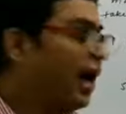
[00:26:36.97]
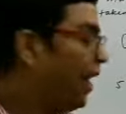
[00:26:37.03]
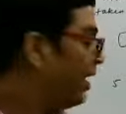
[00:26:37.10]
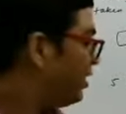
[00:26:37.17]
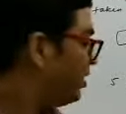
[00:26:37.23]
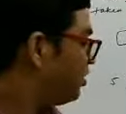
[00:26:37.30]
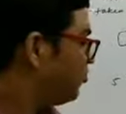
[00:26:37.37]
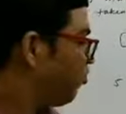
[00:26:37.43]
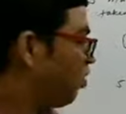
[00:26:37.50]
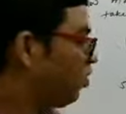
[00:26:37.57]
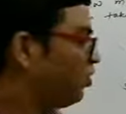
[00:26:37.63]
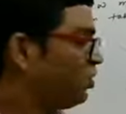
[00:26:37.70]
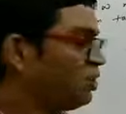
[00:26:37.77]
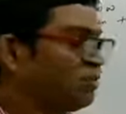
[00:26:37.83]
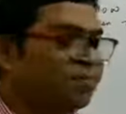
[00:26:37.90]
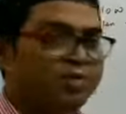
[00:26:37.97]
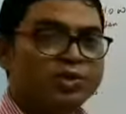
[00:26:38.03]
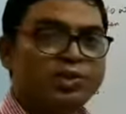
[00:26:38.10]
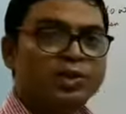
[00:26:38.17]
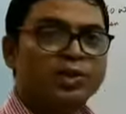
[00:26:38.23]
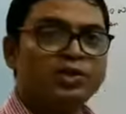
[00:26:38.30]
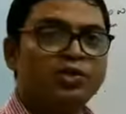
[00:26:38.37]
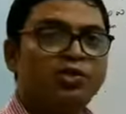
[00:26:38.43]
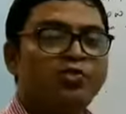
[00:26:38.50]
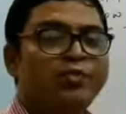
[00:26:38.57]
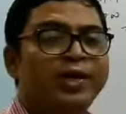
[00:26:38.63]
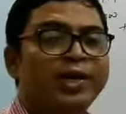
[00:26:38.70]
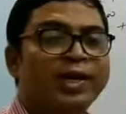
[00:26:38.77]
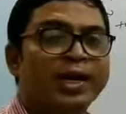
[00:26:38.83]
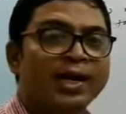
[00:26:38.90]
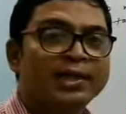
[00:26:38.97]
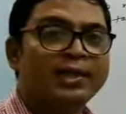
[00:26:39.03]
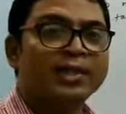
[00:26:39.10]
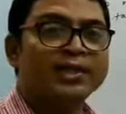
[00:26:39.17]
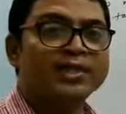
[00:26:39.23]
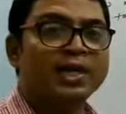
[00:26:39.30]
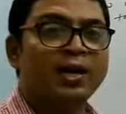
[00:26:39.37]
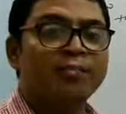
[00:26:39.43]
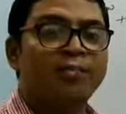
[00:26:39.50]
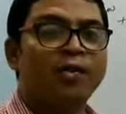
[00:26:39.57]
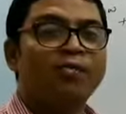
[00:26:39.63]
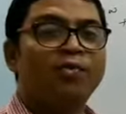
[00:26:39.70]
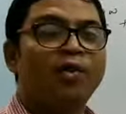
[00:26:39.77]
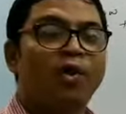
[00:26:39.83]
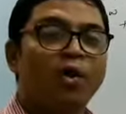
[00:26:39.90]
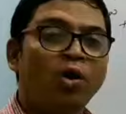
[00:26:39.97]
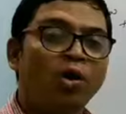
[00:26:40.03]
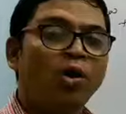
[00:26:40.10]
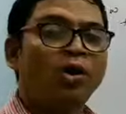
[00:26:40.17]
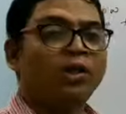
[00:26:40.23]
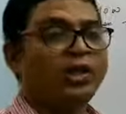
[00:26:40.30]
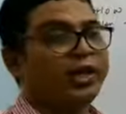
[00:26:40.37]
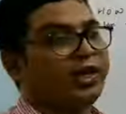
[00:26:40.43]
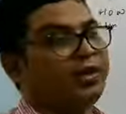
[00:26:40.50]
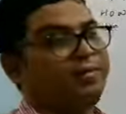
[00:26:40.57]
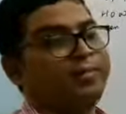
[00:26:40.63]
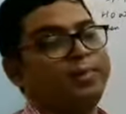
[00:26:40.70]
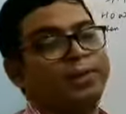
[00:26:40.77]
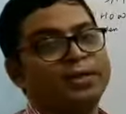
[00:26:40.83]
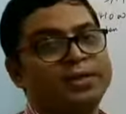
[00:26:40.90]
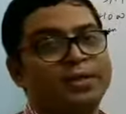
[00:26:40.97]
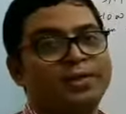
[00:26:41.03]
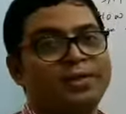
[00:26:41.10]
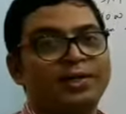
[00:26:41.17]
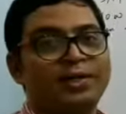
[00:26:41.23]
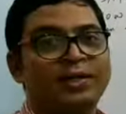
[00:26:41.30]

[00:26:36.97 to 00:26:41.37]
and just follow this process. You will get the sum of all the numbers.